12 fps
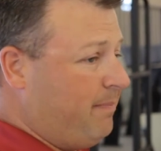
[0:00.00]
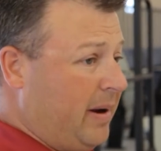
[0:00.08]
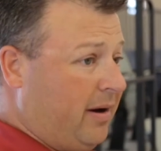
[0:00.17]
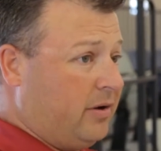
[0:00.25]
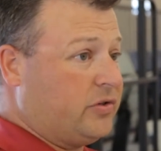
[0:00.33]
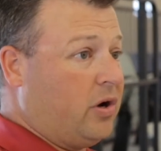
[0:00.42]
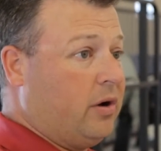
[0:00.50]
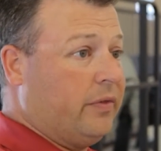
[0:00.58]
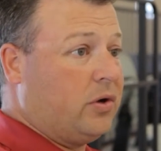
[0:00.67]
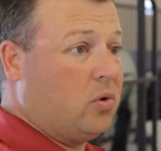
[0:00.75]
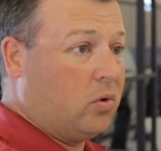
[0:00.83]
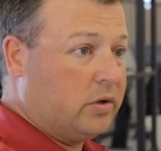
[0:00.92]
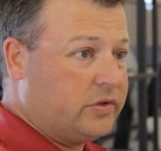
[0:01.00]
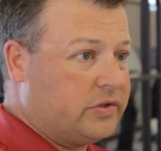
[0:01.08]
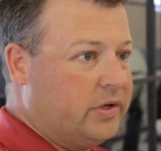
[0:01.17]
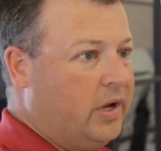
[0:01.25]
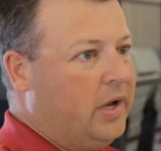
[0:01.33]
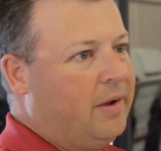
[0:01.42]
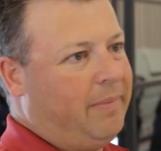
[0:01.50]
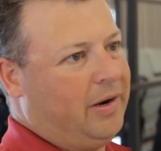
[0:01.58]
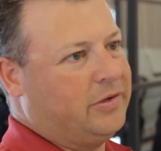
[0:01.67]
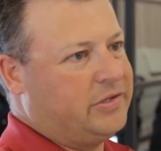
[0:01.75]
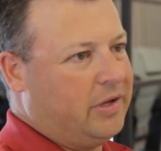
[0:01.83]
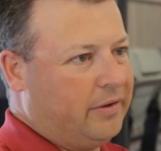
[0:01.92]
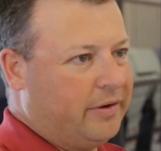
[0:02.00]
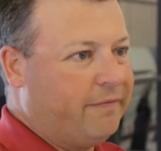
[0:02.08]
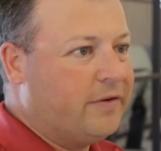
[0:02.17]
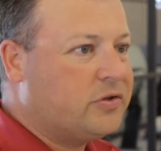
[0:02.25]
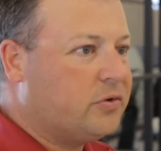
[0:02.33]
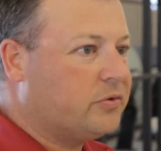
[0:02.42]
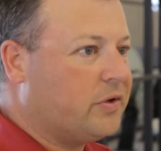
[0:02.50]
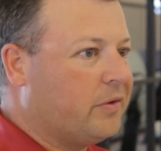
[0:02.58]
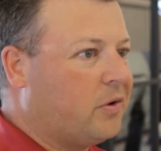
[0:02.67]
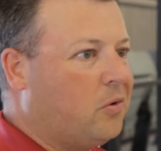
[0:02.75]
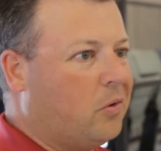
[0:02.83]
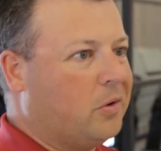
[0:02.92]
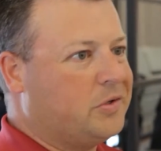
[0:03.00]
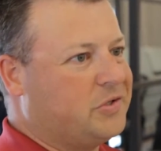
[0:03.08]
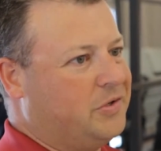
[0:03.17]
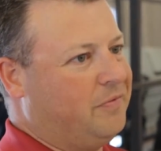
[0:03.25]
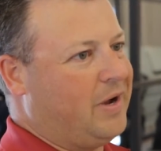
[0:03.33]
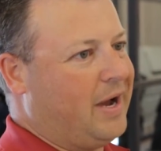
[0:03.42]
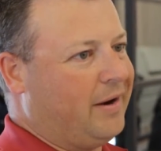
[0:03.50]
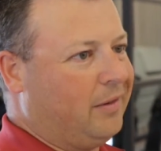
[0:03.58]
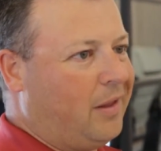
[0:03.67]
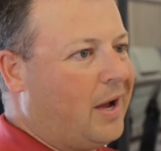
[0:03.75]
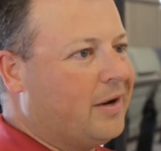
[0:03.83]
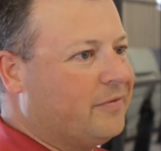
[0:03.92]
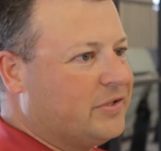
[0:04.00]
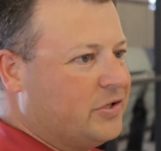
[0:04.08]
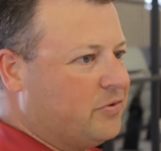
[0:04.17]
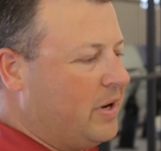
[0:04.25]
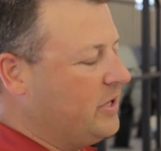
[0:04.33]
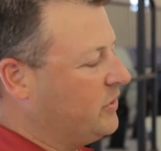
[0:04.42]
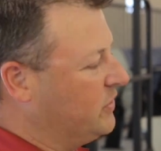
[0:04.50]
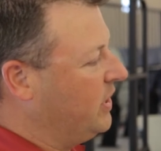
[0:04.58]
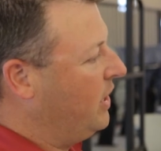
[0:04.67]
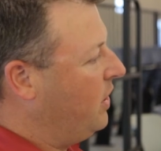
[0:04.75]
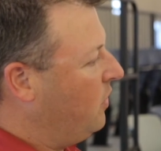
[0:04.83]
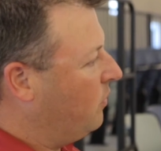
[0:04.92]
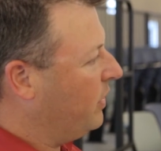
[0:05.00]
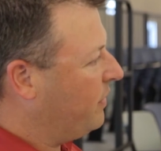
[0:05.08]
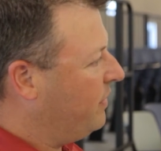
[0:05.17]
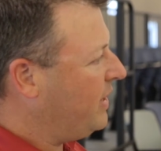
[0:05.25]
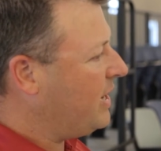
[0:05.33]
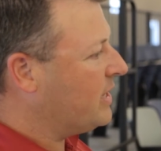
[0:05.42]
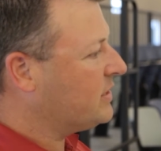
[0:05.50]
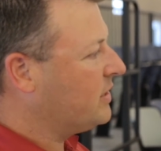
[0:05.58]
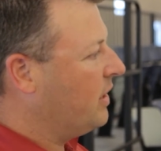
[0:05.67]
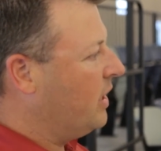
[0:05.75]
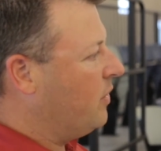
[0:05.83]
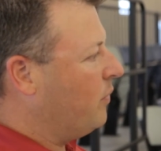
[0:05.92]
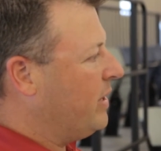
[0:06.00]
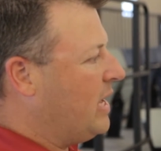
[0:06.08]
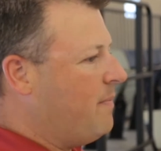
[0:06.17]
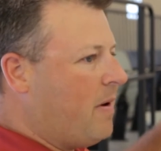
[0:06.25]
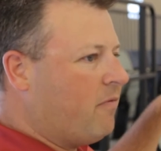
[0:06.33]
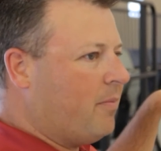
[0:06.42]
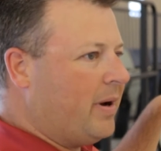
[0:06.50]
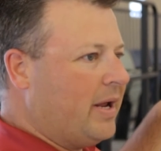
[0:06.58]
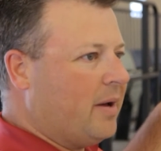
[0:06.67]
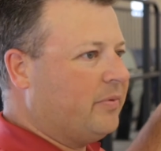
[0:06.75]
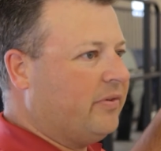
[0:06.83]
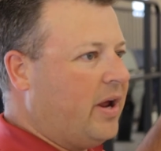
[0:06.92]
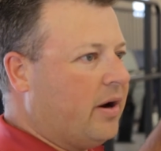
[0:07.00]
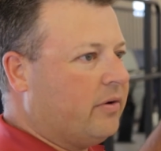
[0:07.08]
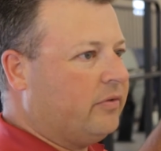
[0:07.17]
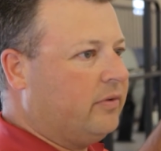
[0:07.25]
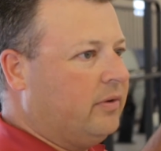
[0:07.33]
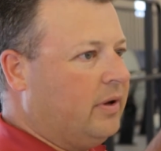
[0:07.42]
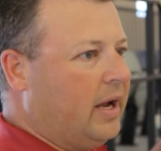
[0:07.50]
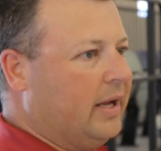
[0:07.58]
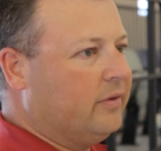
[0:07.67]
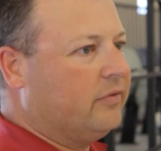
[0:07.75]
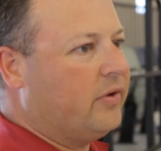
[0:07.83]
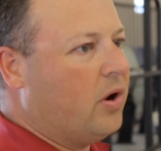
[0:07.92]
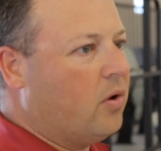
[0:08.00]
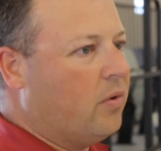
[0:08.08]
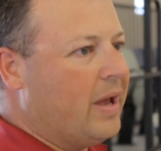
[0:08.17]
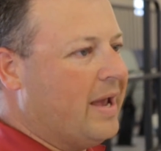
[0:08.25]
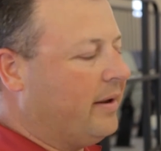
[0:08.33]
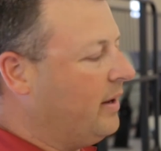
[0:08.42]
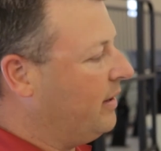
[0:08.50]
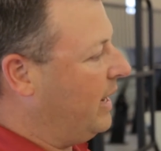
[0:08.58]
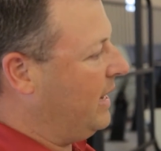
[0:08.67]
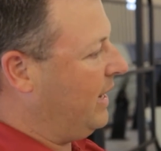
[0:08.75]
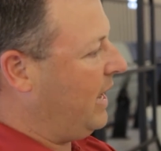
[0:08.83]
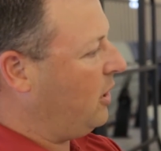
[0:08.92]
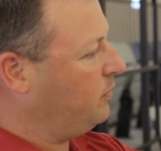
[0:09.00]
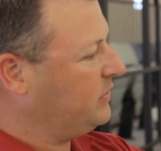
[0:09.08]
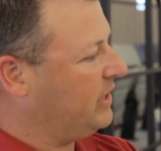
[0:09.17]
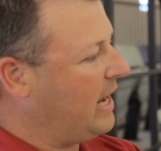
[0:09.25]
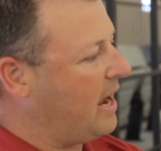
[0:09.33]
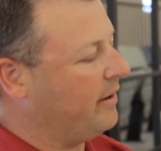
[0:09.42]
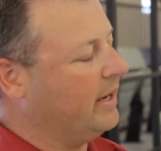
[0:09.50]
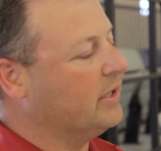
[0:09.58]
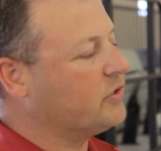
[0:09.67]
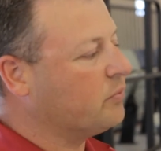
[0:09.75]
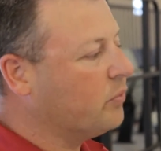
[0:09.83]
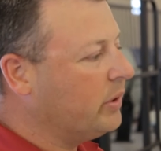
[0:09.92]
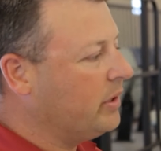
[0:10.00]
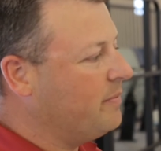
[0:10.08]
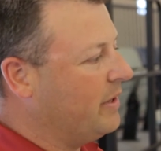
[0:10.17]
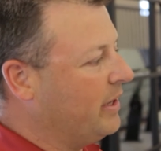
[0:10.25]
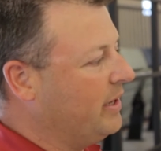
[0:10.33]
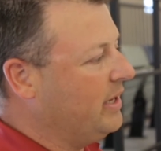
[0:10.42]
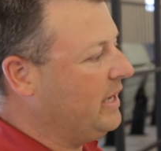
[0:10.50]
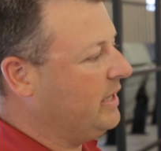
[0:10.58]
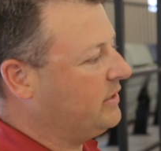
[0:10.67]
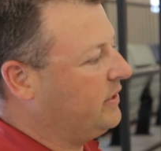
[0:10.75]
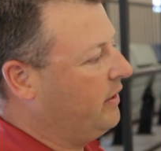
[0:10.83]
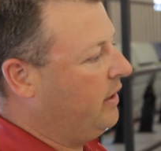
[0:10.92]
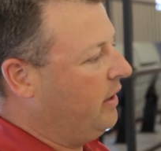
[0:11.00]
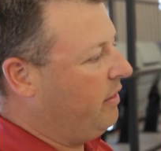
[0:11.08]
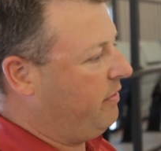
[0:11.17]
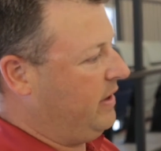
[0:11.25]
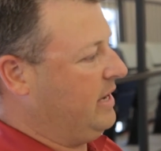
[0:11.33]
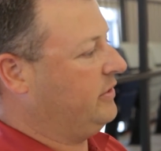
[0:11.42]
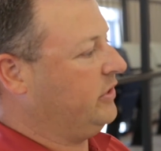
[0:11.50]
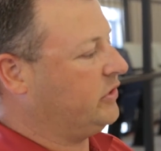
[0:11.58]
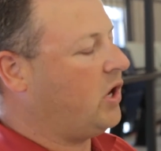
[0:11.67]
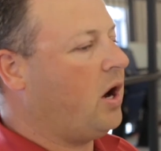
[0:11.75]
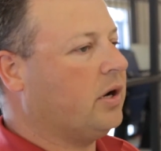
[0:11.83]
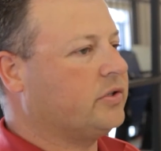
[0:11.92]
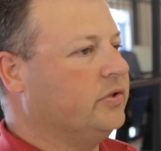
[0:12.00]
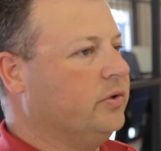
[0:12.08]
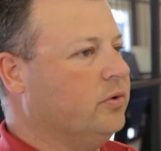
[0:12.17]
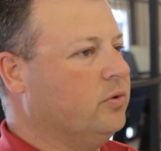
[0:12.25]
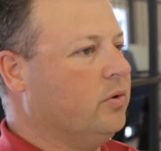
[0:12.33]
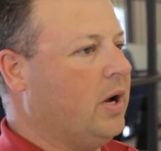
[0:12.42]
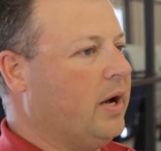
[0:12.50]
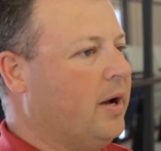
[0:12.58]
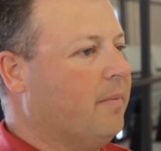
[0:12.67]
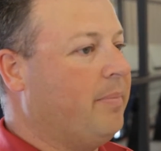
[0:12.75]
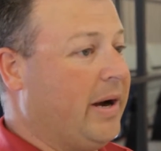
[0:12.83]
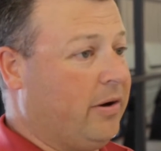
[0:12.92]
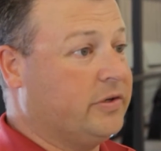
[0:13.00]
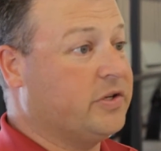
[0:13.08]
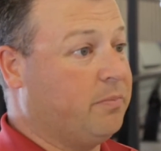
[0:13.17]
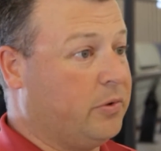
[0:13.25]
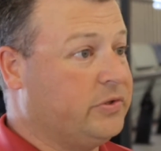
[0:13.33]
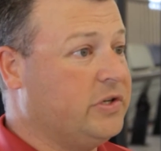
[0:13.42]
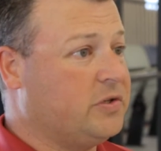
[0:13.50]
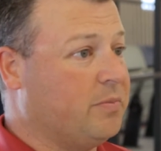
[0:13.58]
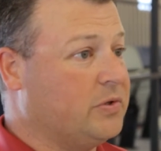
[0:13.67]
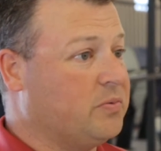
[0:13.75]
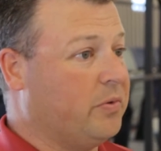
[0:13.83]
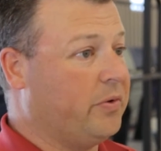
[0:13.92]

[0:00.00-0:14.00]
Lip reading: parents on the courts, parents yelling at officials on the courts. You've got a lot of situations. With this, we keep everybody upstairs. And so it helps it out, and it's really been a neat thing to talk to parents and participants